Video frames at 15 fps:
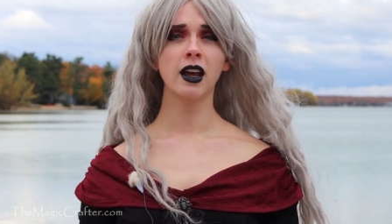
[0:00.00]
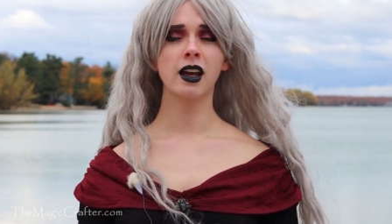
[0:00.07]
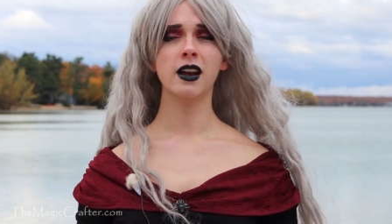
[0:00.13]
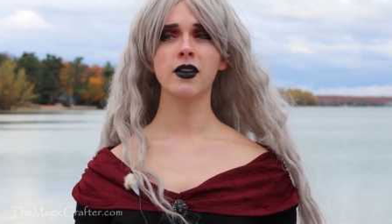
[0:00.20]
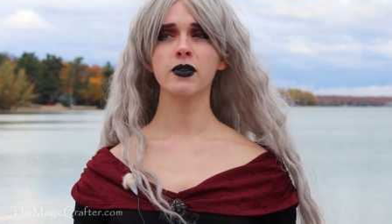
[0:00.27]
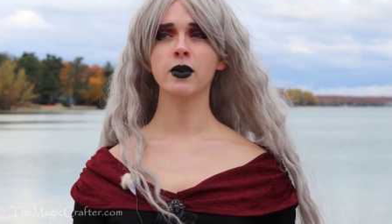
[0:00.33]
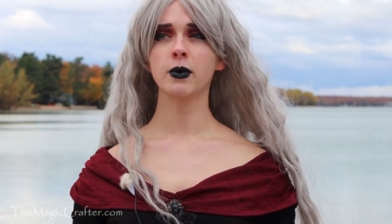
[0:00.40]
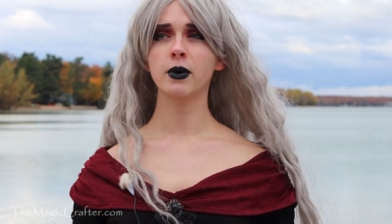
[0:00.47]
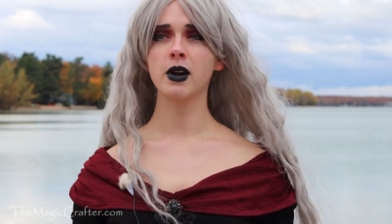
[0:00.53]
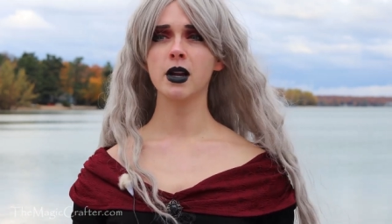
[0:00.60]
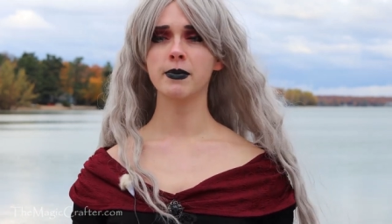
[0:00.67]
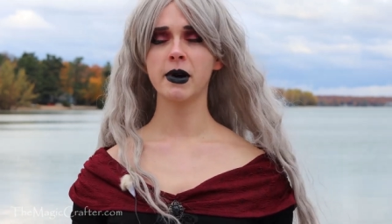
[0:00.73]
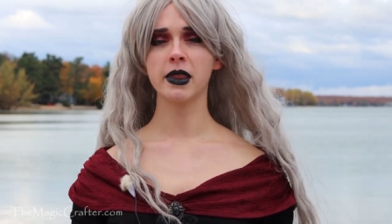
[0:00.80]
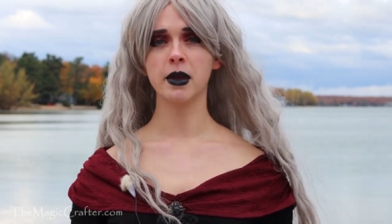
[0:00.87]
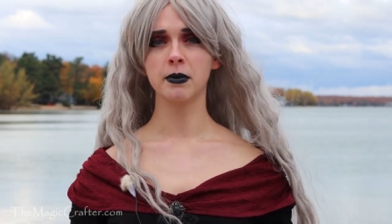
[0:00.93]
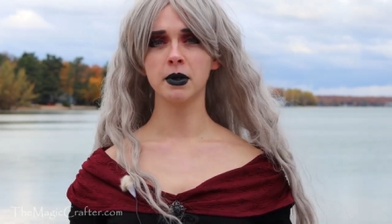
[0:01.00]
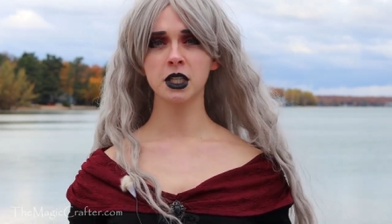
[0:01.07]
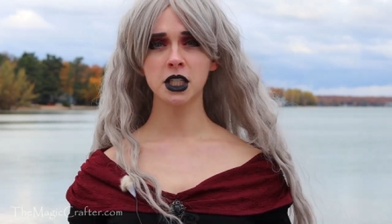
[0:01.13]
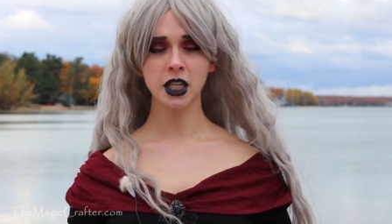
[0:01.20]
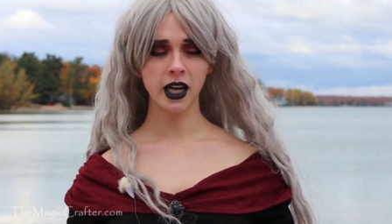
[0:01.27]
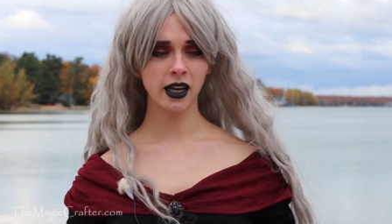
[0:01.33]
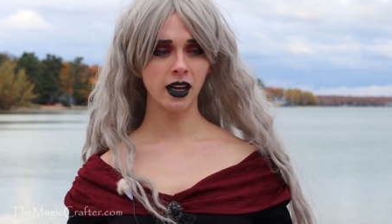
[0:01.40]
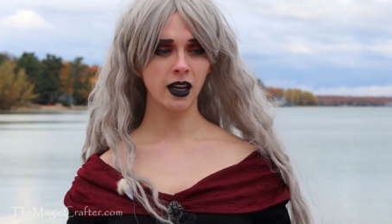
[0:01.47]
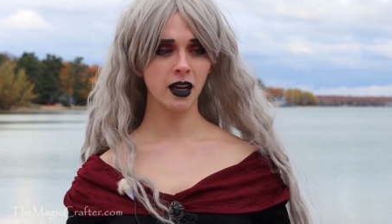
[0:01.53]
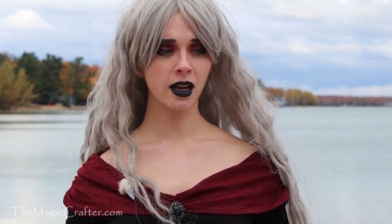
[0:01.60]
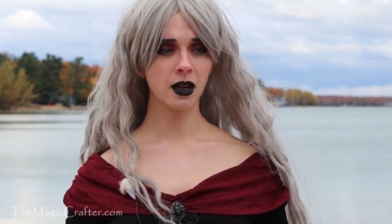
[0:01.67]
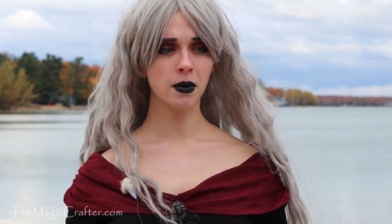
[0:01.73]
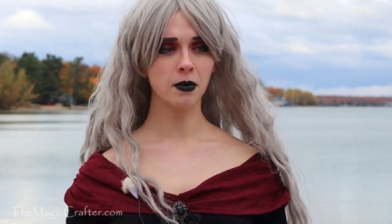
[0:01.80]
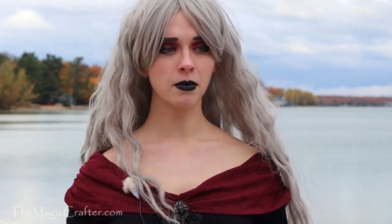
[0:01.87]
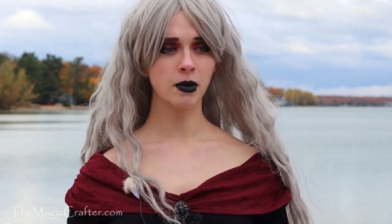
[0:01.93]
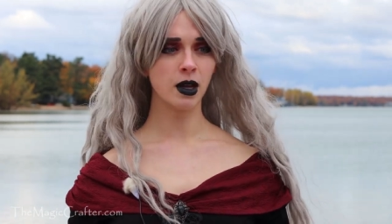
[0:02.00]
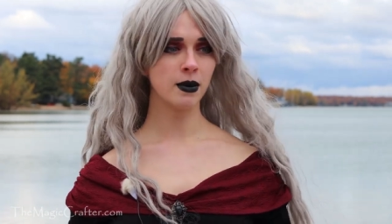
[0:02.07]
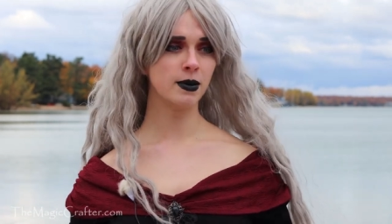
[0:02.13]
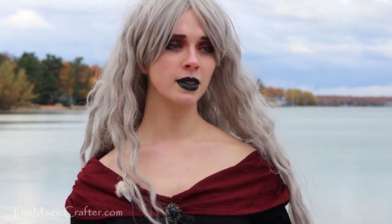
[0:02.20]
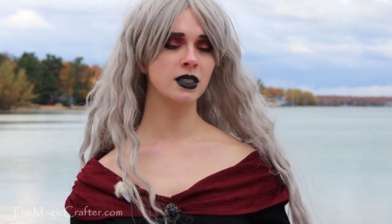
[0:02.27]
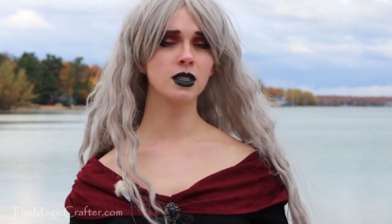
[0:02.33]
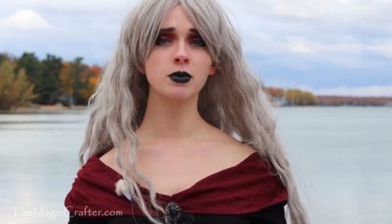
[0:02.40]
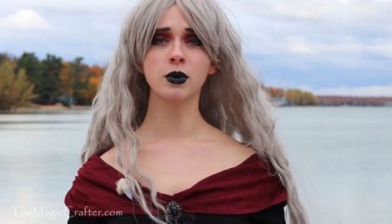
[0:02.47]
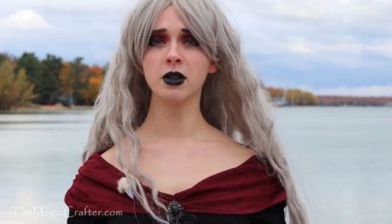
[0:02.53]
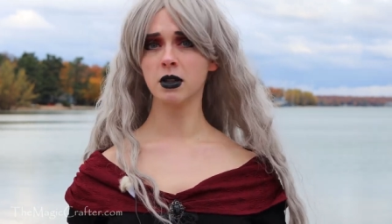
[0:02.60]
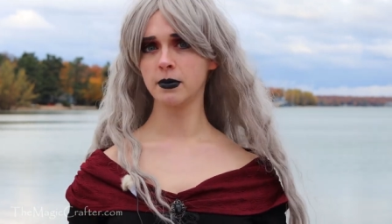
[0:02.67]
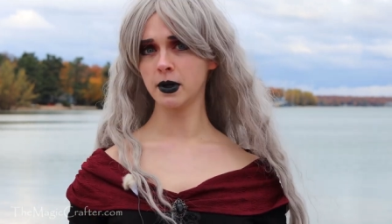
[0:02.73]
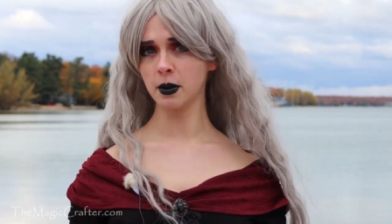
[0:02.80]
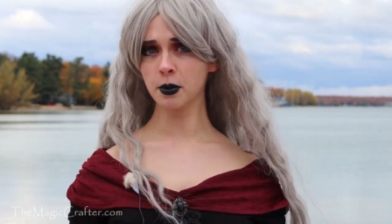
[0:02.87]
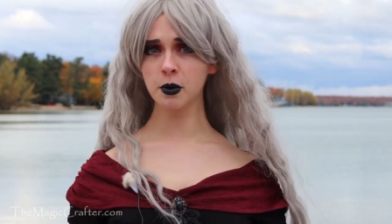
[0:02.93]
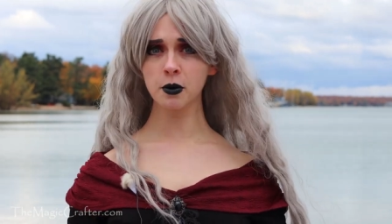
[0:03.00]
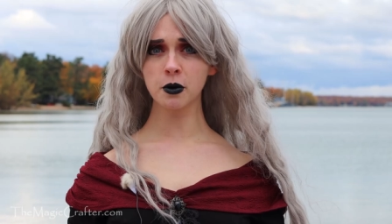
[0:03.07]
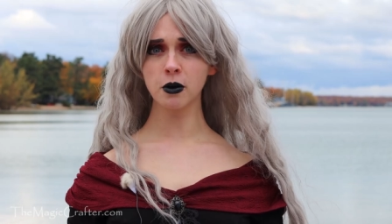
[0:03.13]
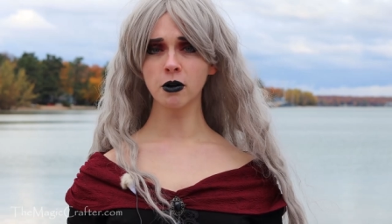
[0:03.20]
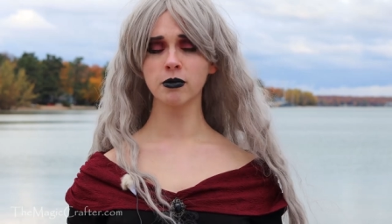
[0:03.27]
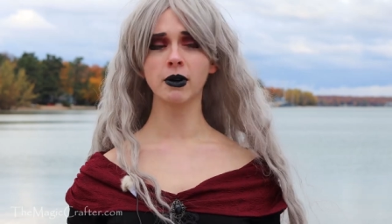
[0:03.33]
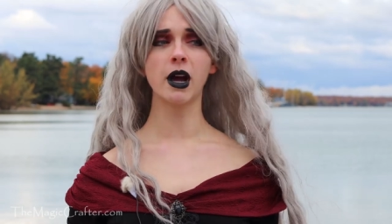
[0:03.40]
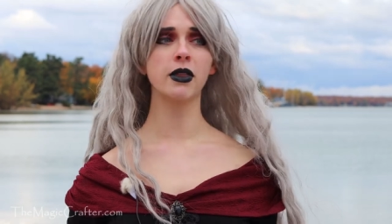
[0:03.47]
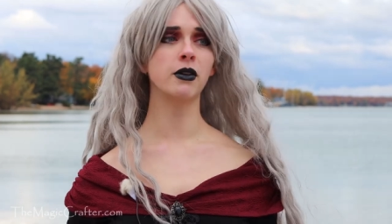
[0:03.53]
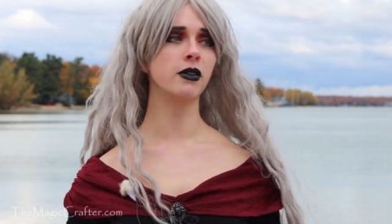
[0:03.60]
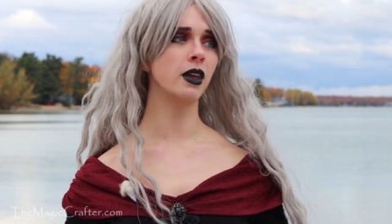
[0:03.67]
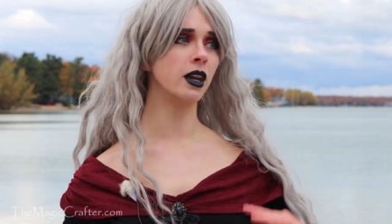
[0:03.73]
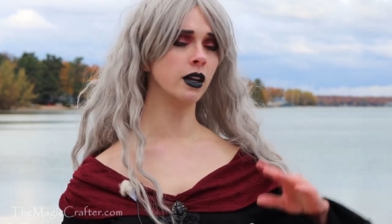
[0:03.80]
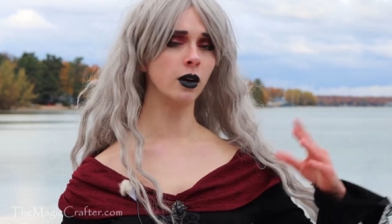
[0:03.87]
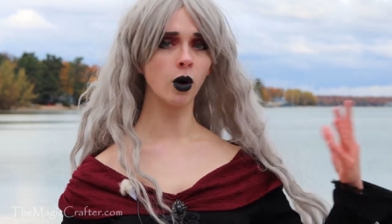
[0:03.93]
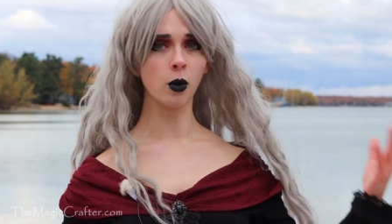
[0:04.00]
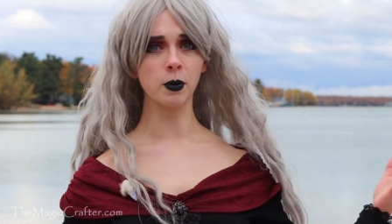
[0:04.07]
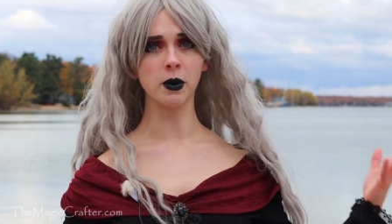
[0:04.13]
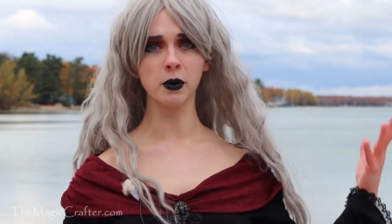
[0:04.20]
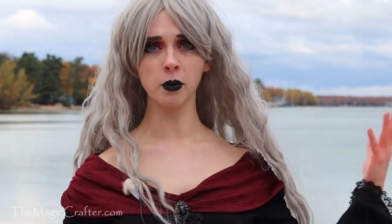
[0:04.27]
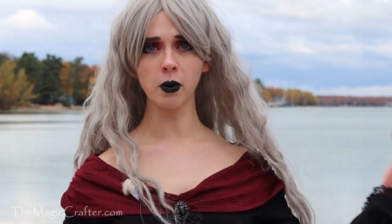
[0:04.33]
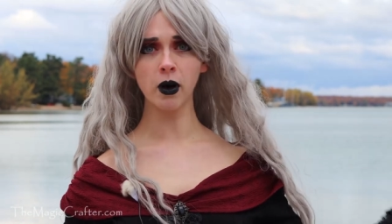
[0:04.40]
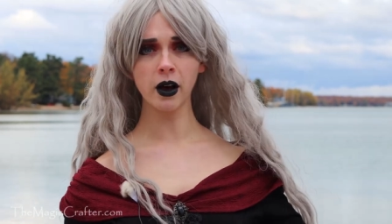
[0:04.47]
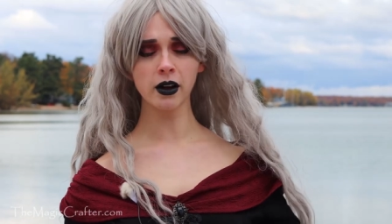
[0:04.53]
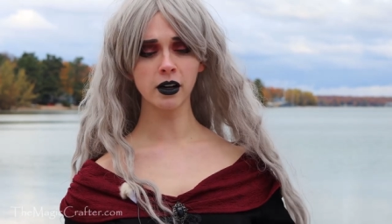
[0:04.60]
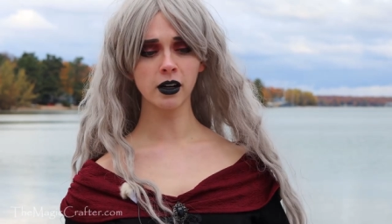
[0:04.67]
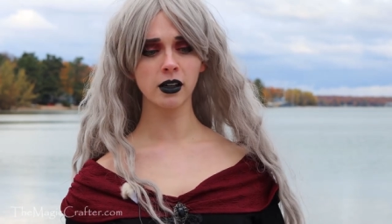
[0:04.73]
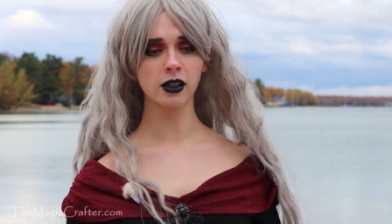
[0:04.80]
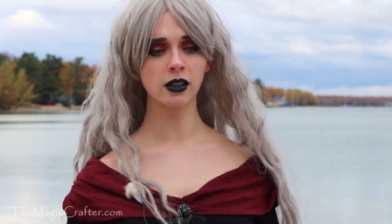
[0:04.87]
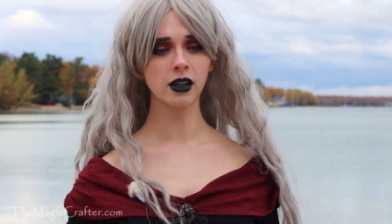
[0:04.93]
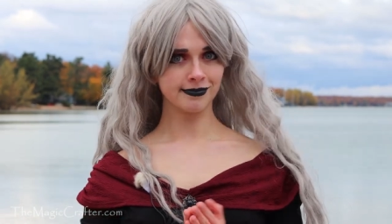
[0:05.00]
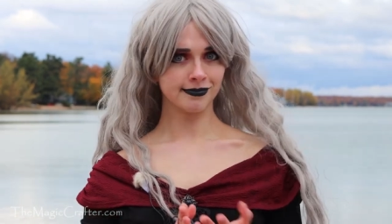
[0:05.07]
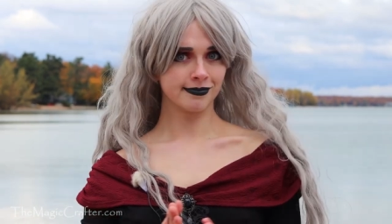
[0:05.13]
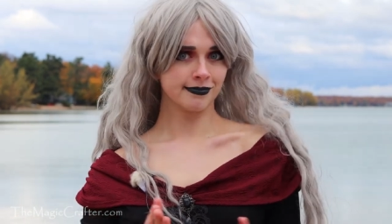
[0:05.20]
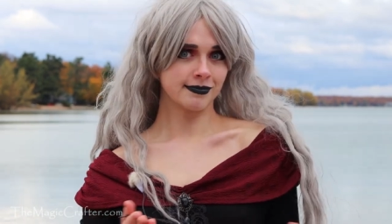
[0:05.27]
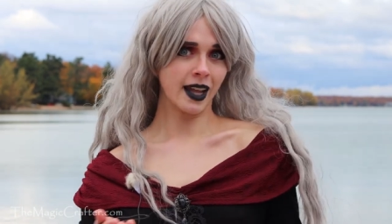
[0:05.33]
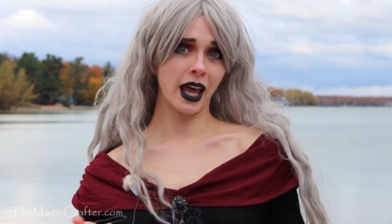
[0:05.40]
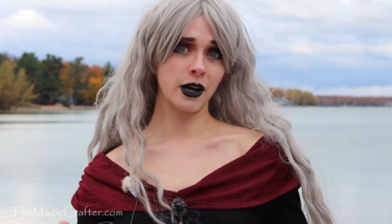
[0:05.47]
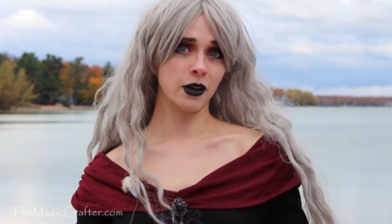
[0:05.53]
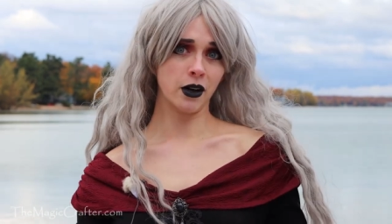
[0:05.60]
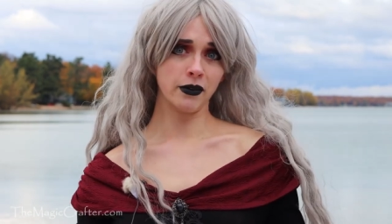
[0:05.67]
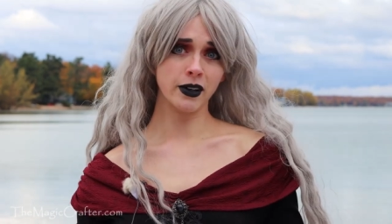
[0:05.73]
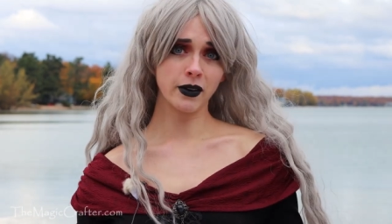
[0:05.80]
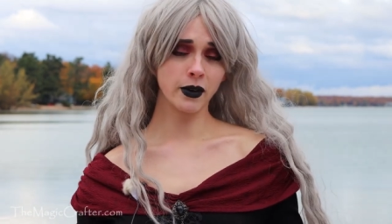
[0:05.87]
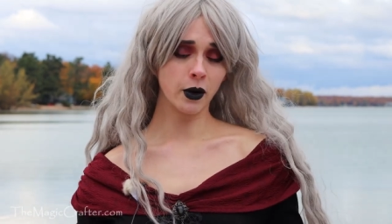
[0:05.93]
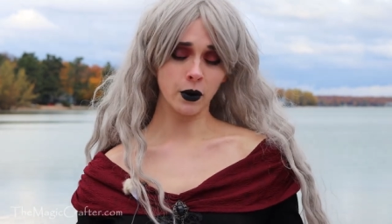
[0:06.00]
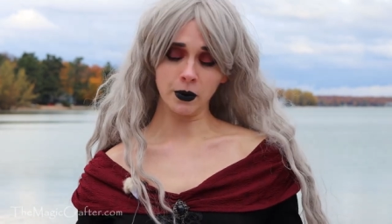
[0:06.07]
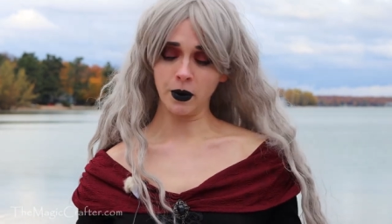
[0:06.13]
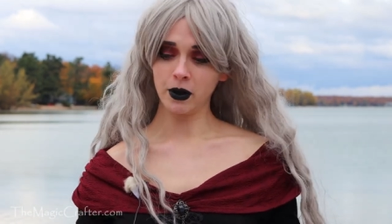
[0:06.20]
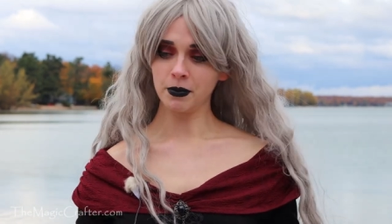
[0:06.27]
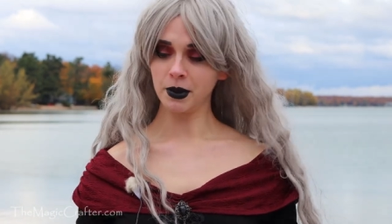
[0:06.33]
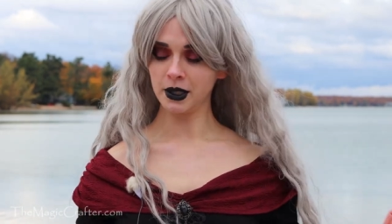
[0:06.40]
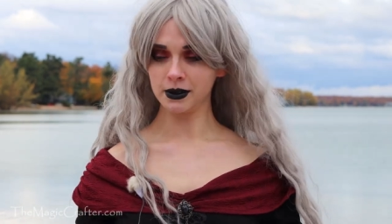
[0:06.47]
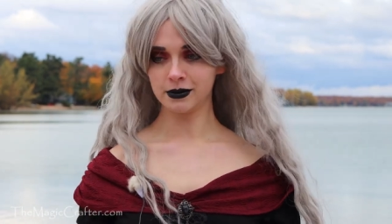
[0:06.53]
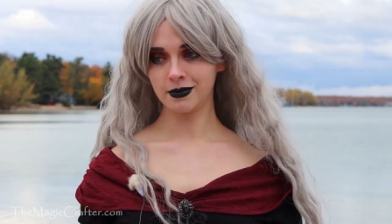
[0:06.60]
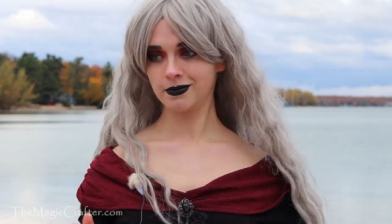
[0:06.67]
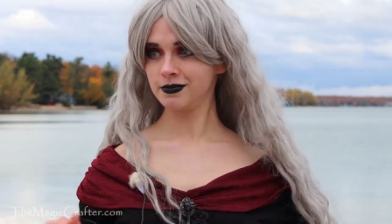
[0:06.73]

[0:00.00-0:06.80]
And if you're worried about them shedding, maybe just wear them in a pool rather than in open water. I don't know, I've never owned one, but